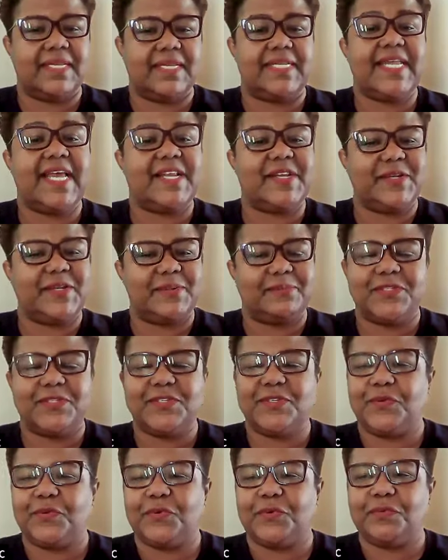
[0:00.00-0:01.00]
addendum
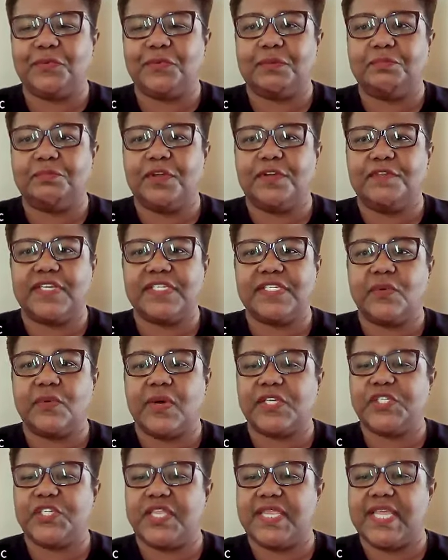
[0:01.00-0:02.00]
to the previous
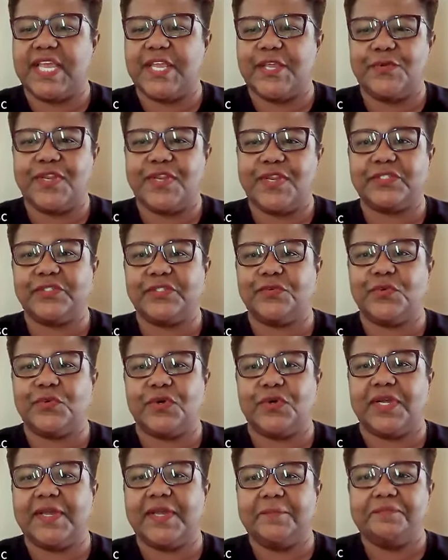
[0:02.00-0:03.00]
question. Thank you, Dr.
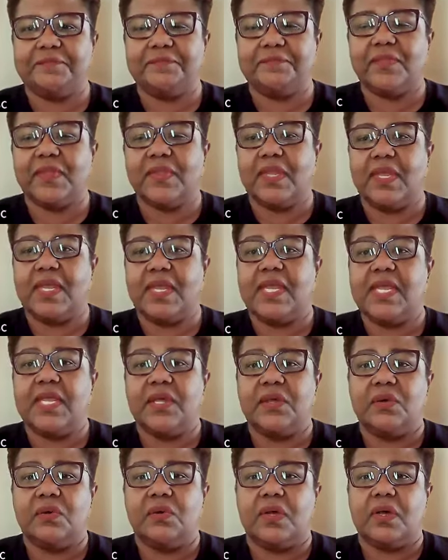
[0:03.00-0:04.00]
Roy.
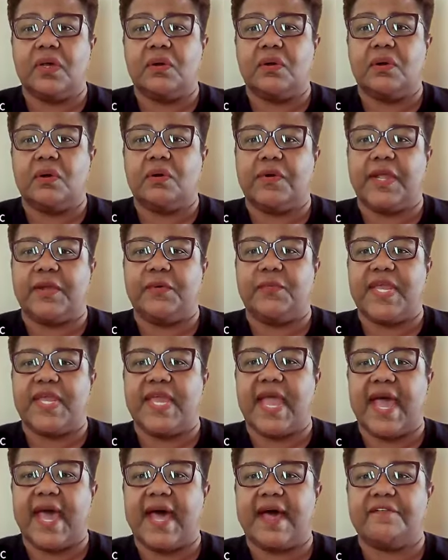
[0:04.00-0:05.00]
All right,
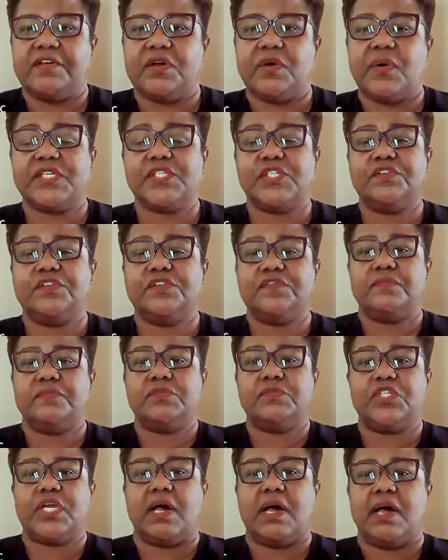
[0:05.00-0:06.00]
we have a question
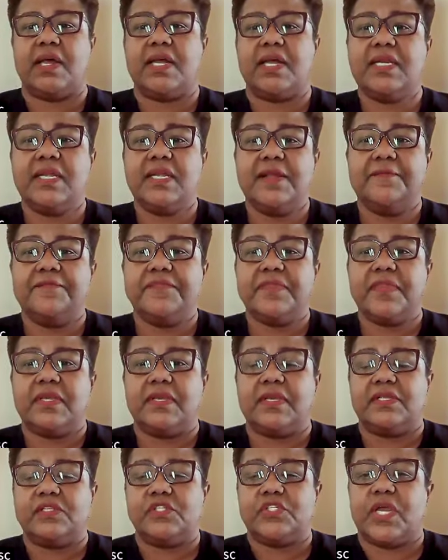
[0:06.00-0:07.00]
from John.
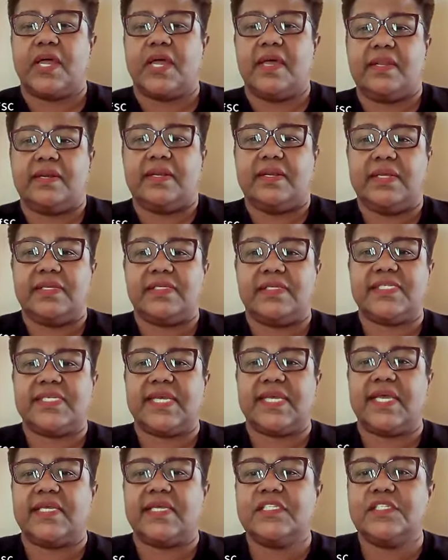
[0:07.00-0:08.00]
And John
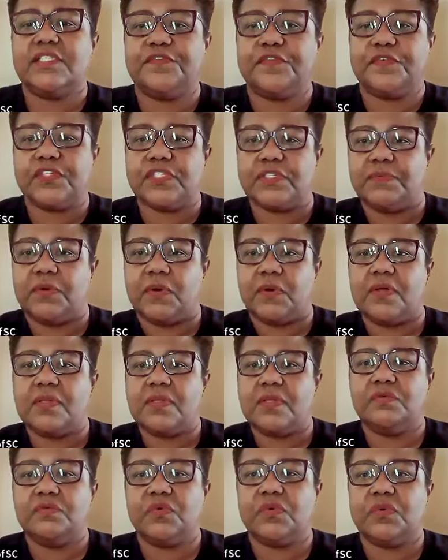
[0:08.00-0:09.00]
says, for
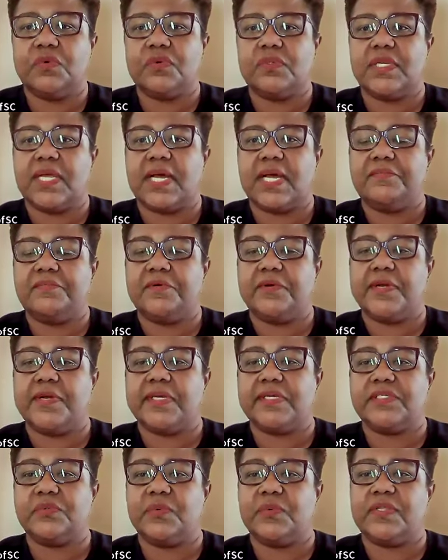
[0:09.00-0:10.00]
small and rural
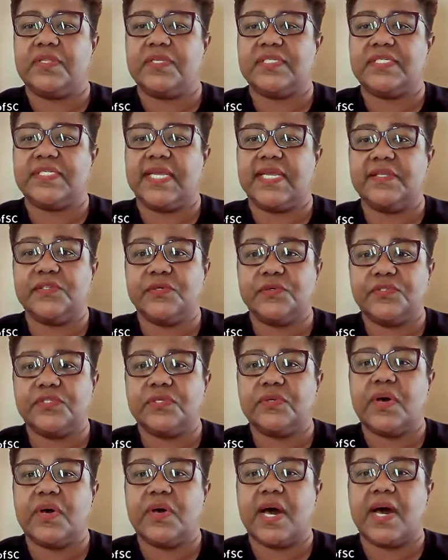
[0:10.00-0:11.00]
libraries where the stakes are
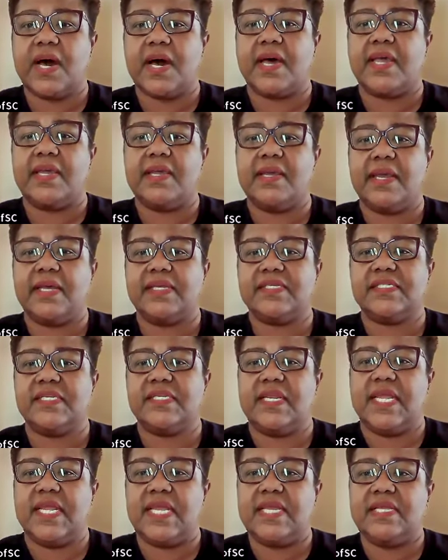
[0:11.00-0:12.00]
so high, as
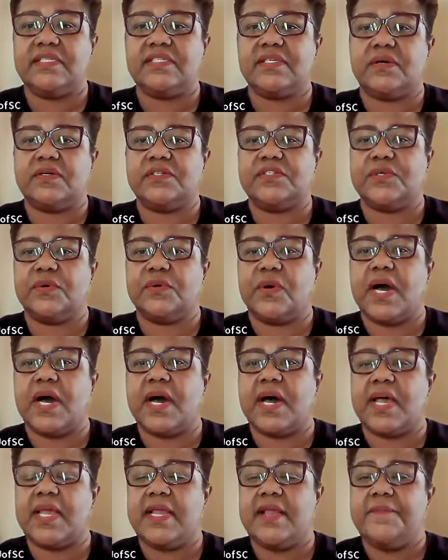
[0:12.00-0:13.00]
the needs are so
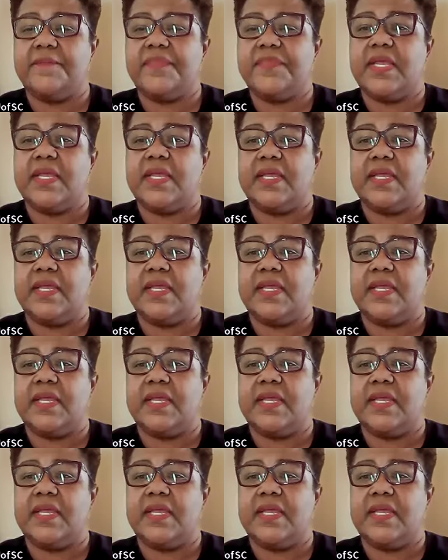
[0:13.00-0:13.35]
high,